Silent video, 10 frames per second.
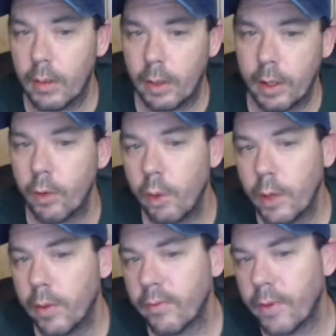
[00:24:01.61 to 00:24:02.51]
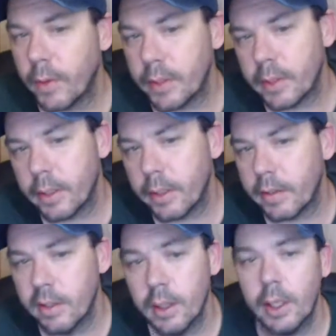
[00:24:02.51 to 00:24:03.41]
You know, we were focused on,
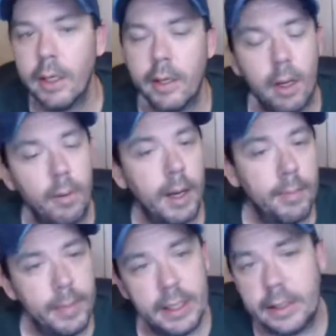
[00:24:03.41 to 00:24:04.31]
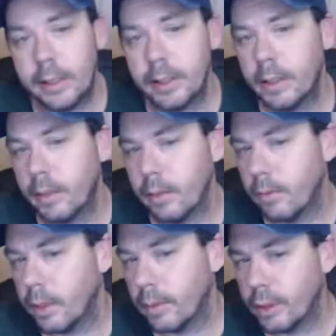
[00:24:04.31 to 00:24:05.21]
my business and
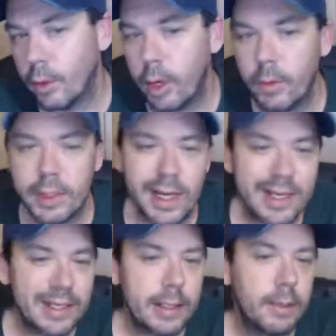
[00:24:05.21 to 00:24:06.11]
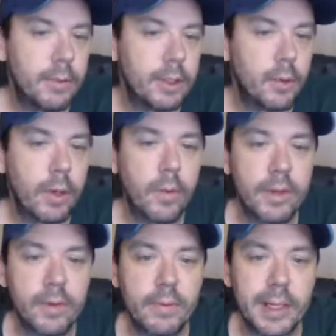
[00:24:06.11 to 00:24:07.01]
what was going on with Jessica and what's going on with
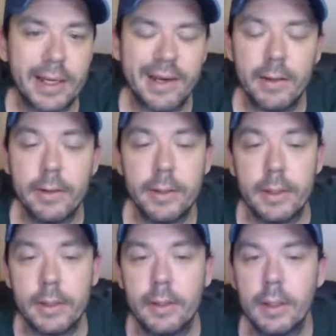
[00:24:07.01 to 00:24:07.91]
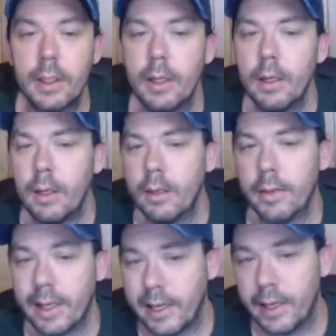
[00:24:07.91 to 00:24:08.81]
everybody else and
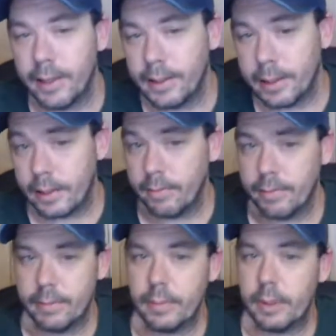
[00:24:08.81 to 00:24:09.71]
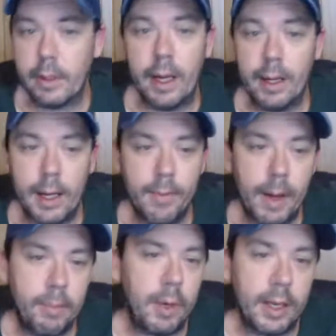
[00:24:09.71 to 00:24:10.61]
the kids. And, I got
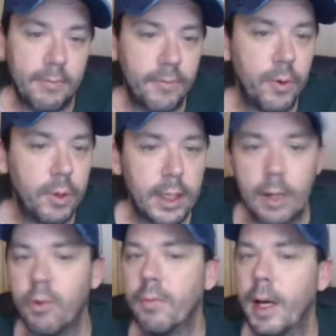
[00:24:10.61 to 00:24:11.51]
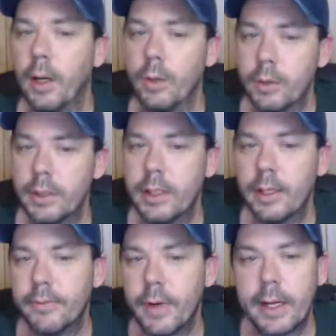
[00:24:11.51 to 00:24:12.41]
my plate full dealing with my own
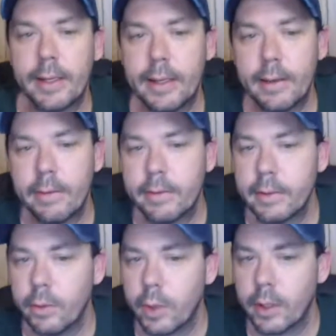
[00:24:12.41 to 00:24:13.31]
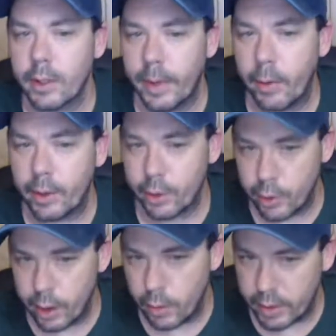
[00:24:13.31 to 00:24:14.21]
stuff right now to worry about what's
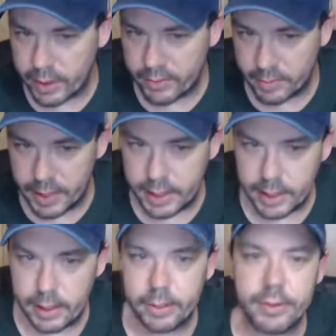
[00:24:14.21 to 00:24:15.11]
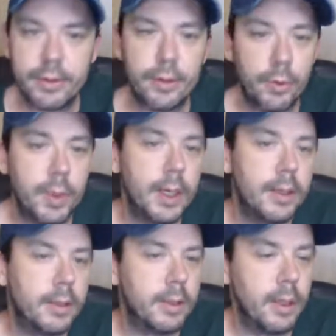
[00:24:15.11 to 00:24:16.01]
going on with everybody else too much.
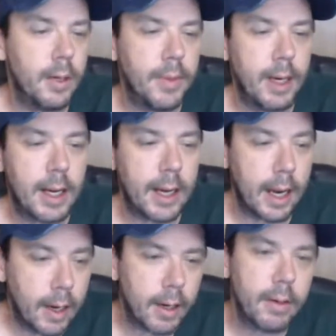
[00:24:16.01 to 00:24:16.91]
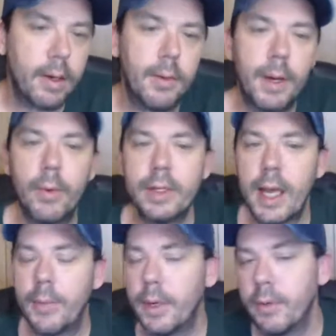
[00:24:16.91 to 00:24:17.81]
I mean, I care about what's
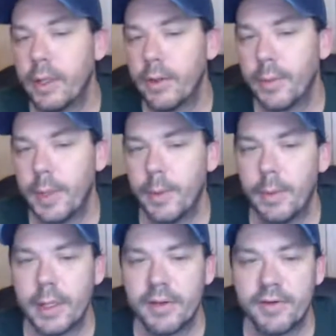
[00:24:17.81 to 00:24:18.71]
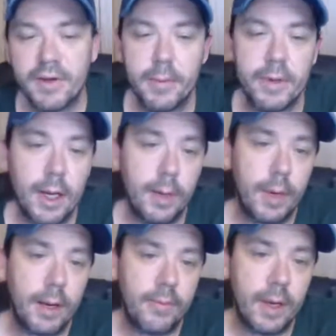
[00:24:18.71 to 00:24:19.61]
happening with other people, but at the same time,
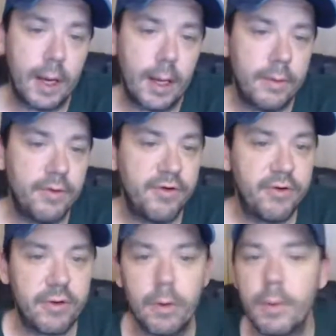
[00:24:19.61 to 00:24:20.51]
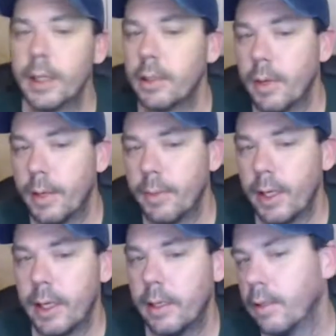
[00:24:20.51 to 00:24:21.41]
I've got so much on my
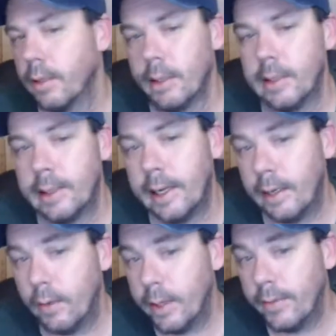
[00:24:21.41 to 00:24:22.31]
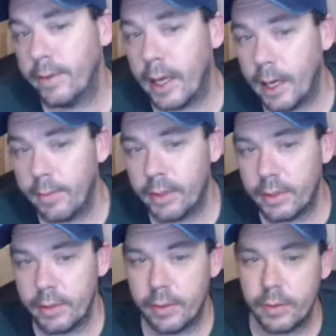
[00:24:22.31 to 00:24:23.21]
plate. I don't have time
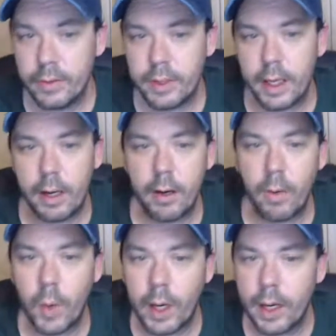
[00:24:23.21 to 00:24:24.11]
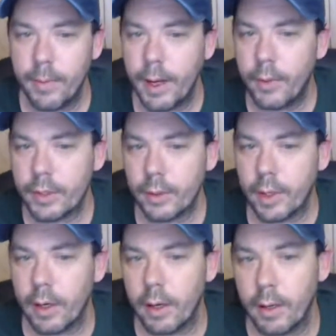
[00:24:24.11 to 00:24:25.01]
to sit here and worry about what's
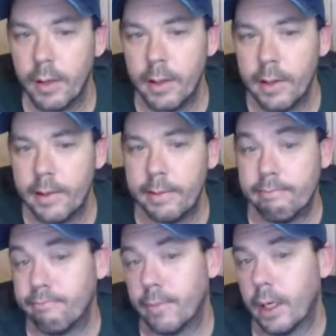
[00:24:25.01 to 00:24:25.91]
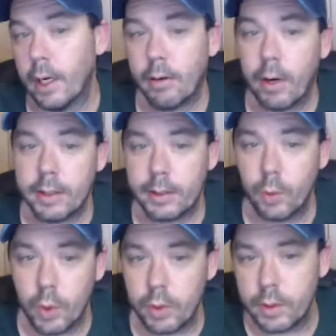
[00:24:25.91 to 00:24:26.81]
going on across the
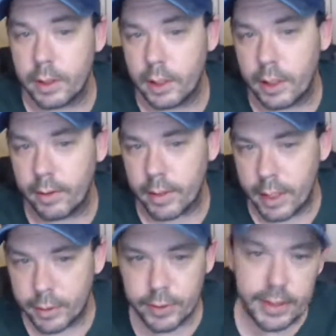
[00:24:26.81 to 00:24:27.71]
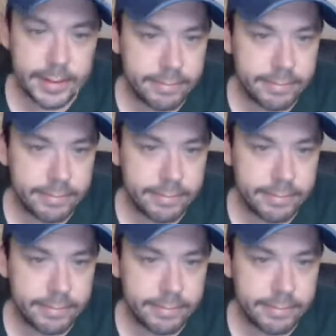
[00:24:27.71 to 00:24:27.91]
world in another country.